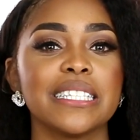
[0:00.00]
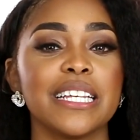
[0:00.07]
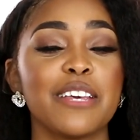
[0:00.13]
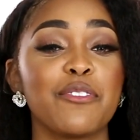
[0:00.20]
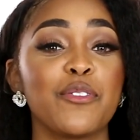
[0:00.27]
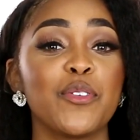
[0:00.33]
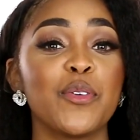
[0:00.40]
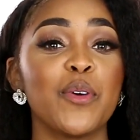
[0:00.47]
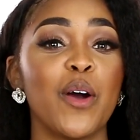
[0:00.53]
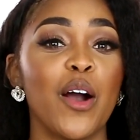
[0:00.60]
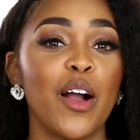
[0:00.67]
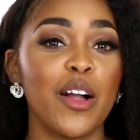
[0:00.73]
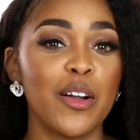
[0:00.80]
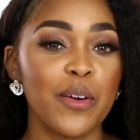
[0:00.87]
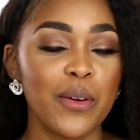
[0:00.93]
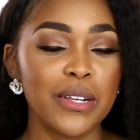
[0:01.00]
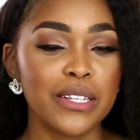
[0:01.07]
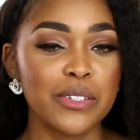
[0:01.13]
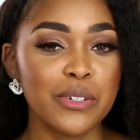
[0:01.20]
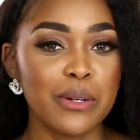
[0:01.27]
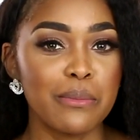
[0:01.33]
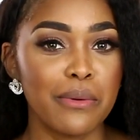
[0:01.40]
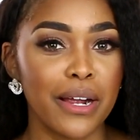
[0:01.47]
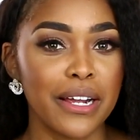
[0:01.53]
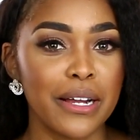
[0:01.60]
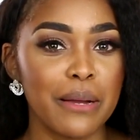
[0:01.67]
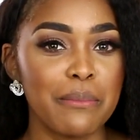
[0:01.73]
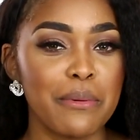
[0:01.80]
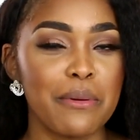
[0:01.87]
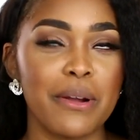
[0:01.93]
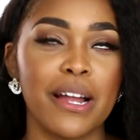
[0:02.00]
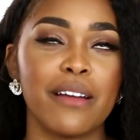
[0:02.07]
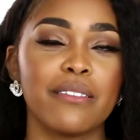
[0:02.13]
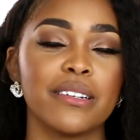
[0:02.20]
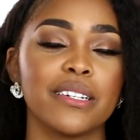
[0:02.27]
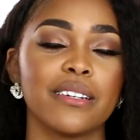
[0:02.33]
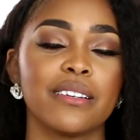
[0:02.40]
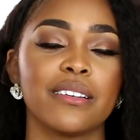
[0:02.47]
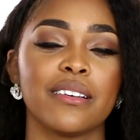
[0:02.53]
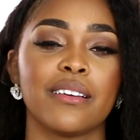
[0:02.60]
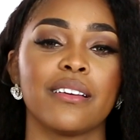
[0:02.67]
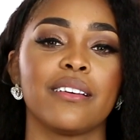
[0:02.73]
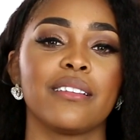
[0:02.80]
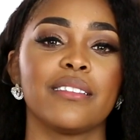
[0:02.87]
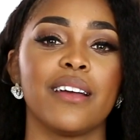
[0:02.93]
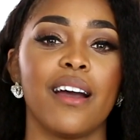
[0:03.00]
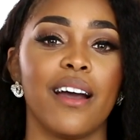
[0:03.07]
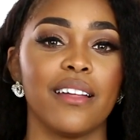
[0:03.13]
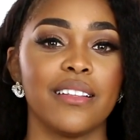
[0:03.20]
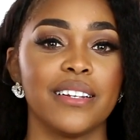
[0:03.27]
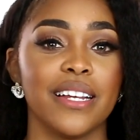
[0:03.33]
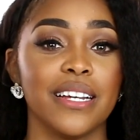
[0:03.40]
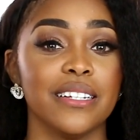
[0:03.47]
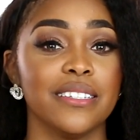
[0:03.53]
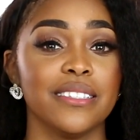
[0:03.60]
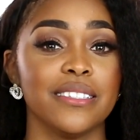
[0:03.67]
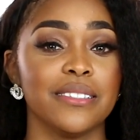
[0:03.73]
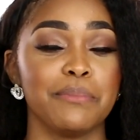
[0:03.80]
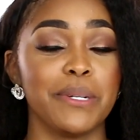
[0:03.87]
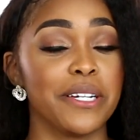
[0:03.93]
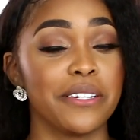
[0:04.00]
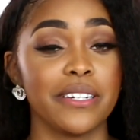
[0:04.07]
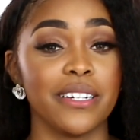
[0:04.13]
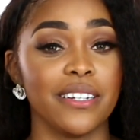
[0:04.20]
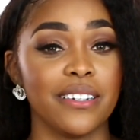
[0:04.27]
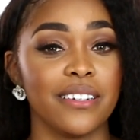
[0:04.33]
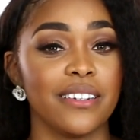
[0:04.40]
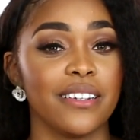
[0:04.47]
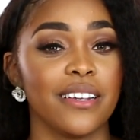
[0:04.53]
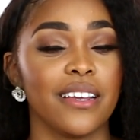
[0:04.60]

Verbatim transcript: if you are going through a breakup around the holidays, period,